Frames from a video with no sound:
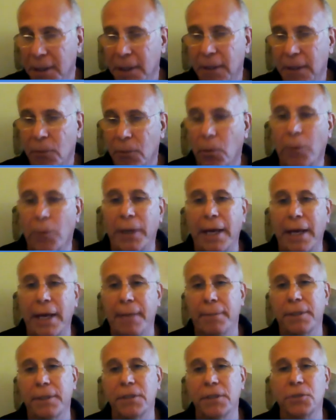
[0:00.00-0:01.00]
what would
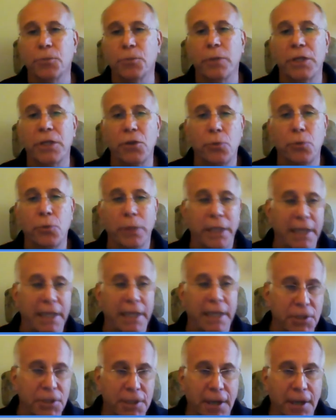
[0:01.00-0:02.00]
happen is when you would get
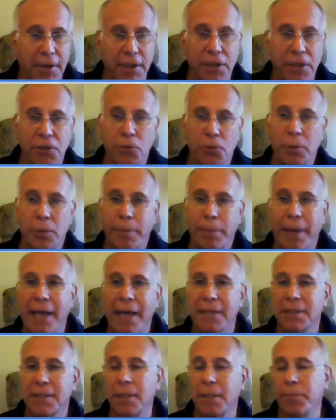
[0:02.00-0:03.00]
started, you would
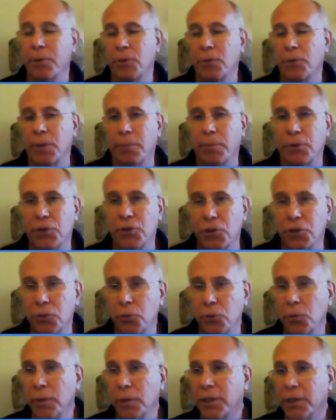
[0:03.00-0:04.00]
pass up your number
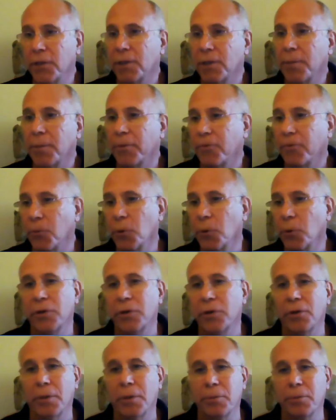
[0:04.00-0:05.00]
2, your number 4, your
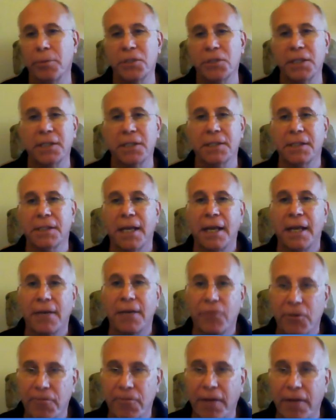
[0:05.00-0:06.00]
number 6, and
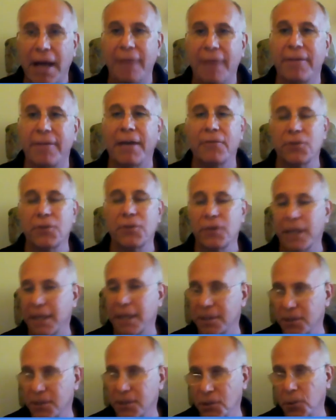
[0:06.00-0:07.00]
every 5 after
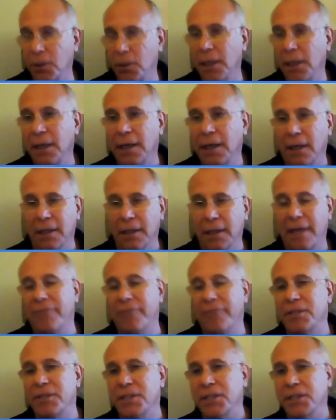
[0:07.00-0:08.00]
that. So
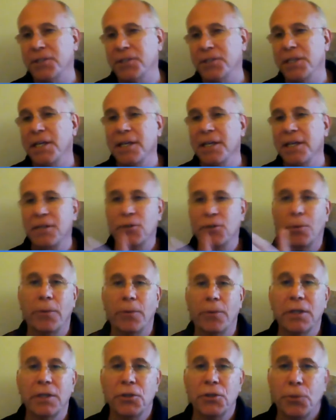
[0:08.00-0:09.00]
11, 16,
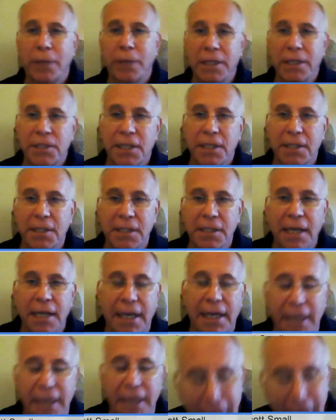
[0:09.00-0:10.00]
21, 26, and on
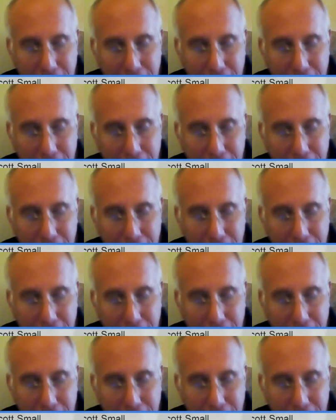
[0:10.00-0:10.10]
and on.